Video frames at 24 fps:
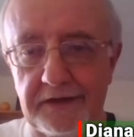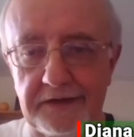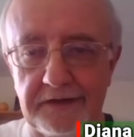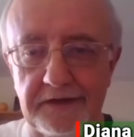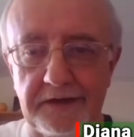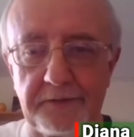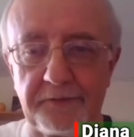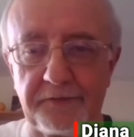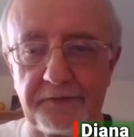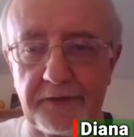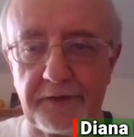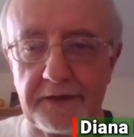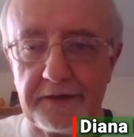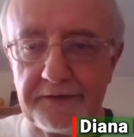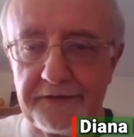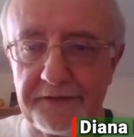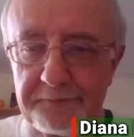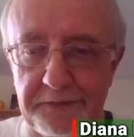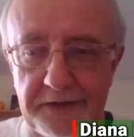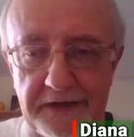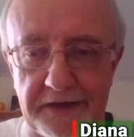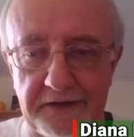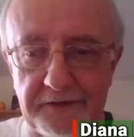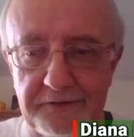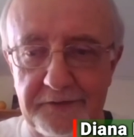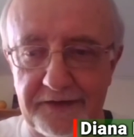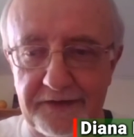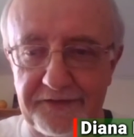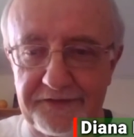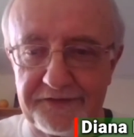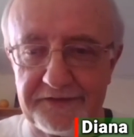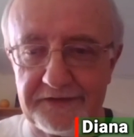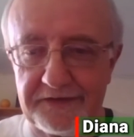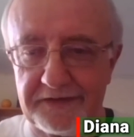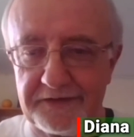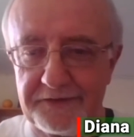and I'm afraid it's a big
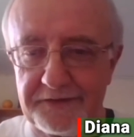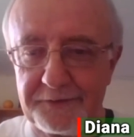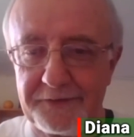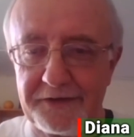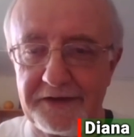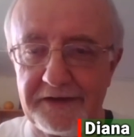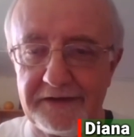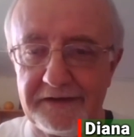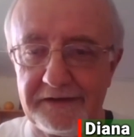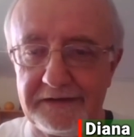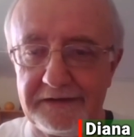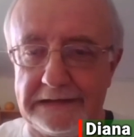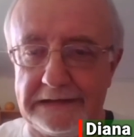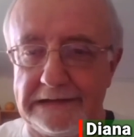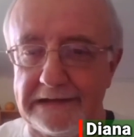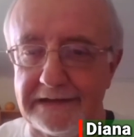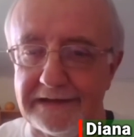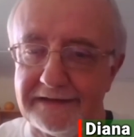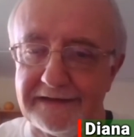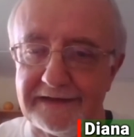question as well.